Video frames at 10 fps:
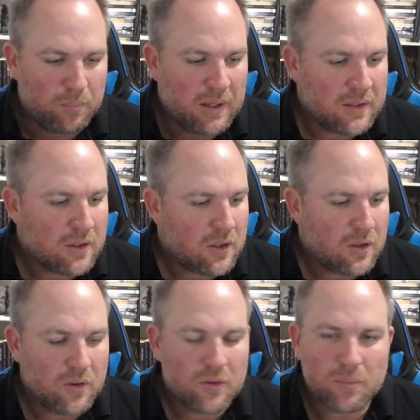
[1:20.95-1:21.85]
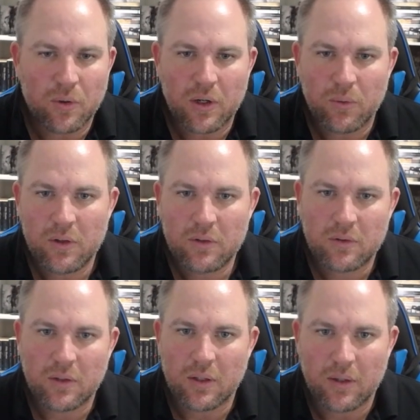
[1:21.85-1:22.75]
Benq's motto
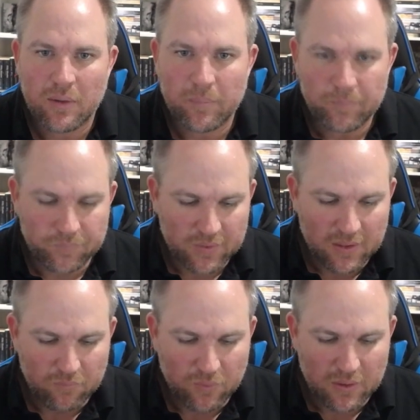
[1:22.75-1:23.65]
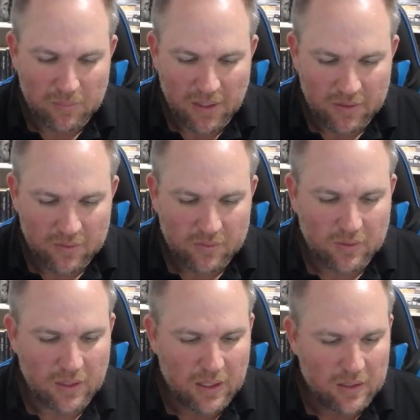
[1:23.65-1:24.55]
is, it really matters,
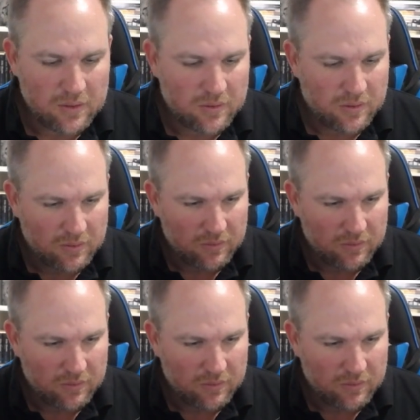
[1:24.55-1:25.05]
and